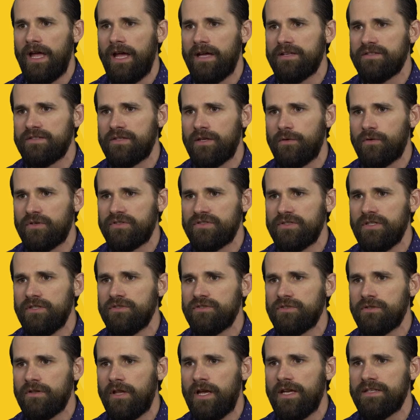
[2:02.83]
as they were
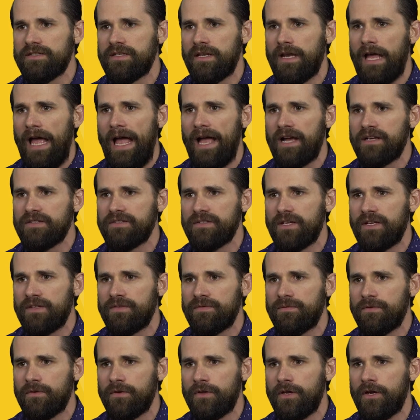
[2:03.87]
centralizing access
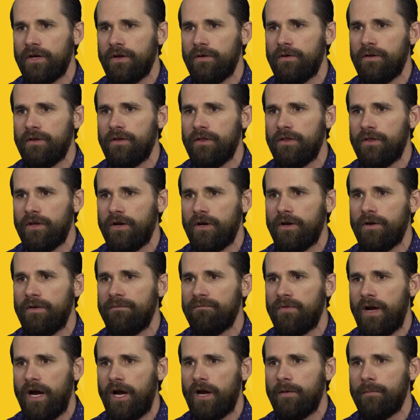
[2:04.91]
for their
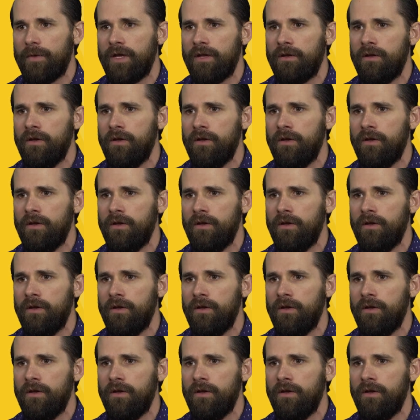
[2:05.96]
environment